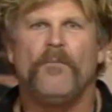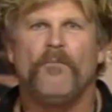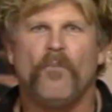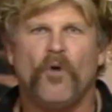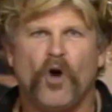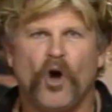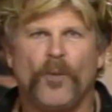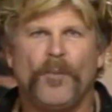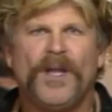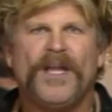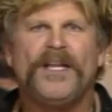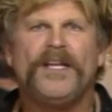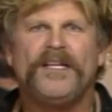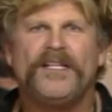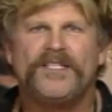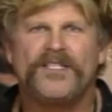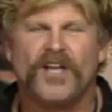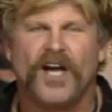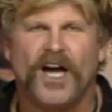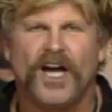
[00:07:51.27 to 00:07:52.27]
Mormon
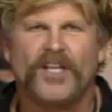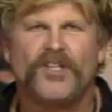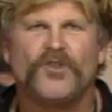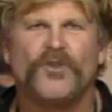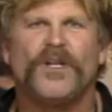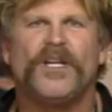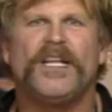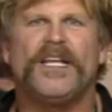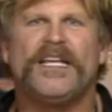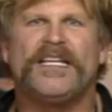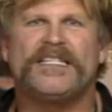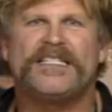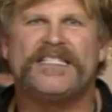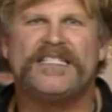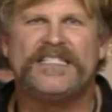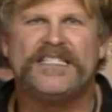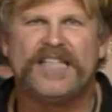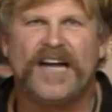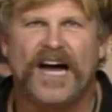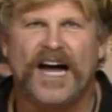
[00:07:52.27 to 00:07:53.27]
doctrine is
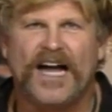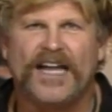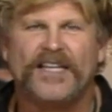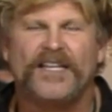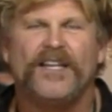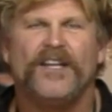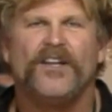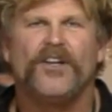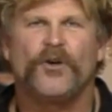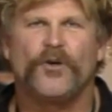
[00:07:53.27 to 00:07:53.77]
not